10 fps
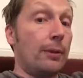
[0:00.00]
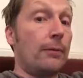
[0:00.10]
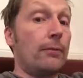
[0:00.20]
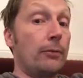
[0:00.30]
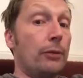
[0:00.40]

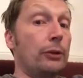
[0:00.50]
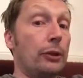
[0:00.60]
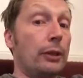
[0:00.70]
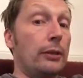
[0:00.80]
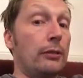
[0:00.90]
but
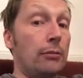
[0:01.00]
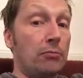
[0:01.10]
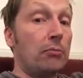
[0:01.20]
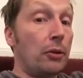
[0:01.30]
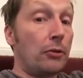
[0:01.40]
unfortunately,
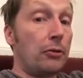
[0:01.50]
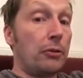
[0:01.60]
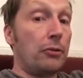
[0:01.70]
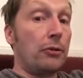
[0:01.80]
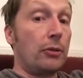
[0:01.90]
lots of
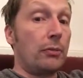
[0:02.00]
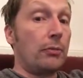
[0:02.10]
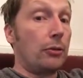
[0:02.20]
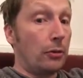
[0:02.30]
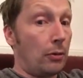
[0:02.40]
students don't.
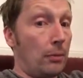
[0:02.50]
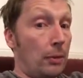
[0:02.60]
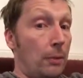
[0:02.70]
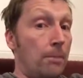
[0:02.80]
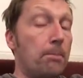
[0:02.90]
So don't
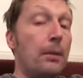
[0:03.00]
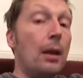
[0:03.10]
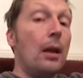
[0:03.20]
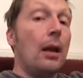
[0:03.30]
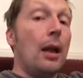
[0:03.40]
be one.
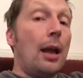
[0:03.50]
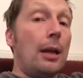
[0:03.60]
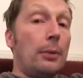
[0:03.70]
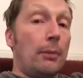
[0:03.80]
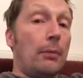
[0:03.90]

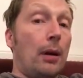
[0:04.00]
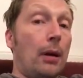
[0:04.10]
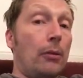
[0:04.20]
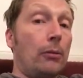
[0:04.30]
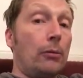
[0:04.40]
Anyway,
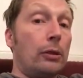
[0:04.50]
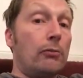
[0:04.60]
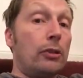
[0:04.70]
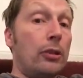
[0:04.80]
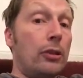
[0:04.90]
I'll
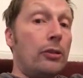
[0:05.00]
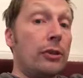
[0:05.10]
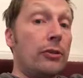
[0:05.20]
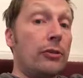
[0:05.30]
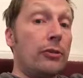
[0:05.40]
return
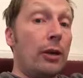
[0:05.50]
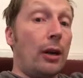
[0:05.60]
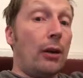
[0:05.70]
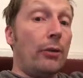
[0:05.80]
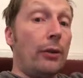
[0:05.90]
to this
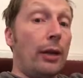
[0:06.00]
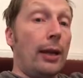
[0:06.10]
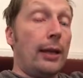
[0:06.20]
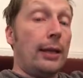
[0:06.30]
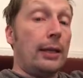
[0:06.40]
on
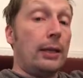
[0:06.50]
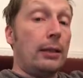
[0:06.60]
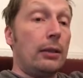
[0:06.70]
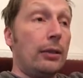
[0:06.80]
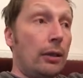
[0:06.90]

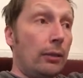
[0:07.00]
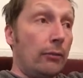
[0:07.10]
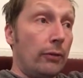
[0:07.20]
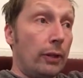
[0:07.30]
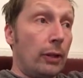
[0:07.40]
another
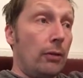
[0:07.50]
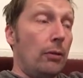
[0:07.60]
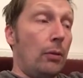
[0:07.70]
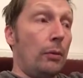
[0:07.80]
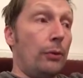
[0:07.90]
video,
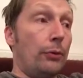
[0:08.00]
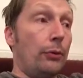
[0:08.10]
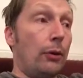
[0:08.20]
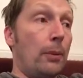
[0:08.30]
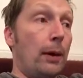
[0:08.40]
and we'll
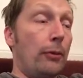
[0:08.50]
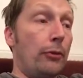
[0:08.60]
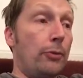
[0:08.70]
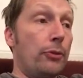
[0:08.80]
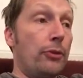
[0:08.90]
talk
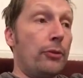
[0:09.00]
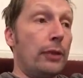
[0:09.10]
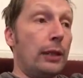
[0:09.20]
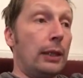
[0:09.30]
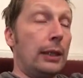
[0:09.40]
about
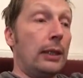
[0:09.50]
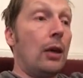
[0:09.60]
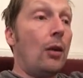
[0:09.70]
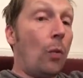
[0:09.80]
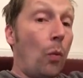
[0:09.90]
specifically
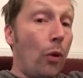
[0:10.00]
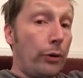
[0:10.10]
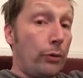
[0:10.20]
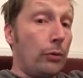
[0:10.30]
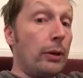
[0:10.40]

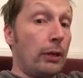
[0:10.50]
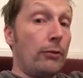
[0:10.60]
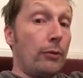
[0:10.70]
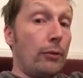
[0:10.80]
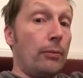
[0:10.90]
what you're
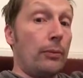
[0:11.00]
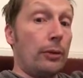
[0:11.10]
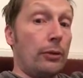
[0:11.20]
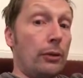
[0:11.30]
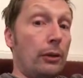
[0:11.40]
looking for
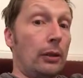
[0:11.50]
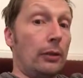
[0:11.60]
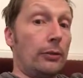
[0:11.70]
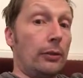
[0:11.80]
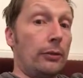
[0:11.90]
in journal
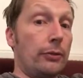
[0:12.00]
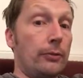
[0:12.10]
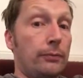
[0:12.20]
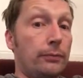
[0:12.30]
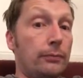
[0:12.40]
articles.